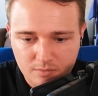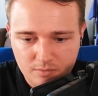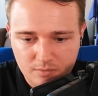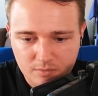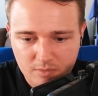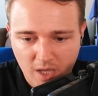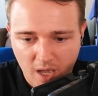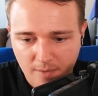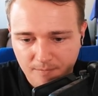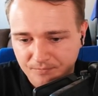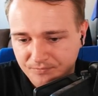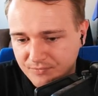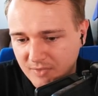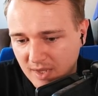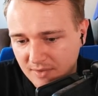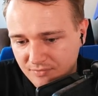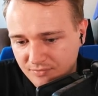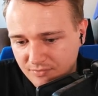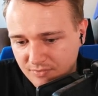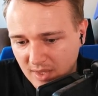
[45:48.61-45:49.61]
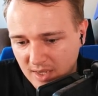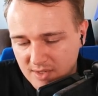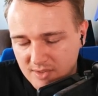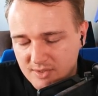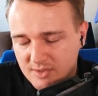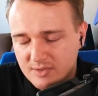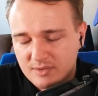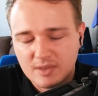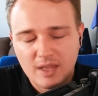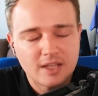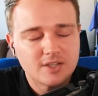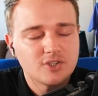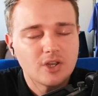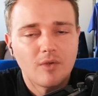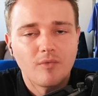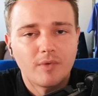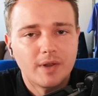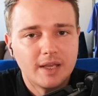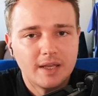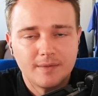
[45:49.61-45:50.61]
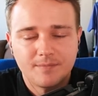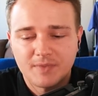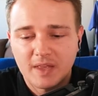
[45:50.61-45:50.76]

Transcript: yeah, that's generally it.